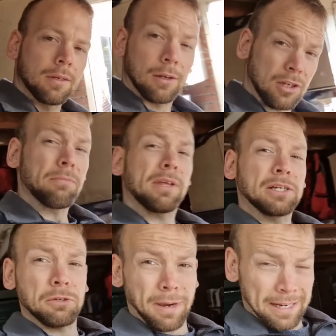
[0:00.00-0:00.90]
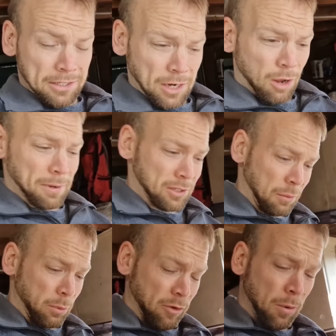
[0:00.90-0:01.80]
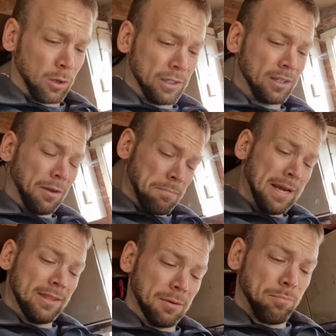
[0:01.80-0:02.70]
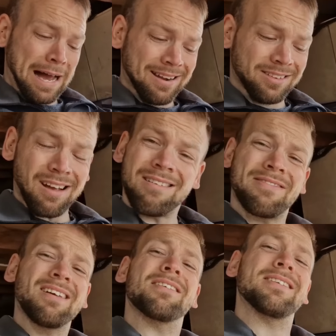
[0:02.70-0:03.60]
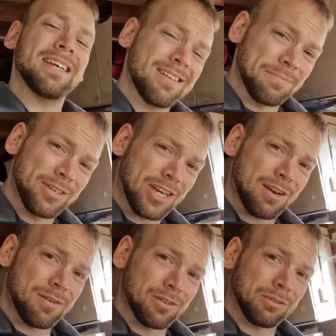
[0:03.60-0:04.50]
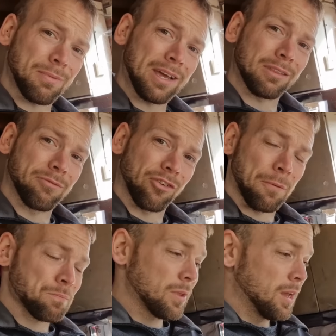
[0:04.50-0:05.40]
Now, some things you may need to know about subwoofer boxes that mean that pallets aren't the ideal material to make them from.